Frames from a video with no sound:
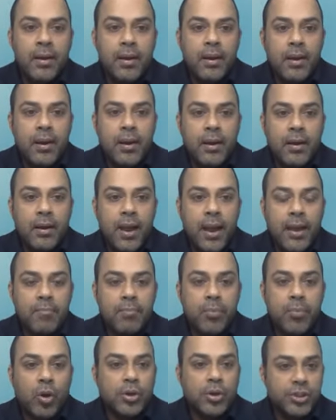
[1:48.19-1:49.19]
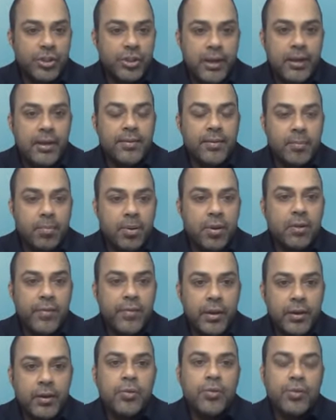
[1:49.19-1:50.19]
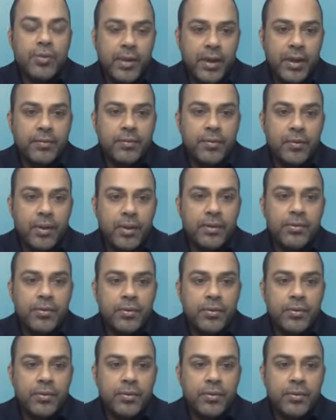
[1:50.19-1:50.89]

And blockchain is a perfect use case for this.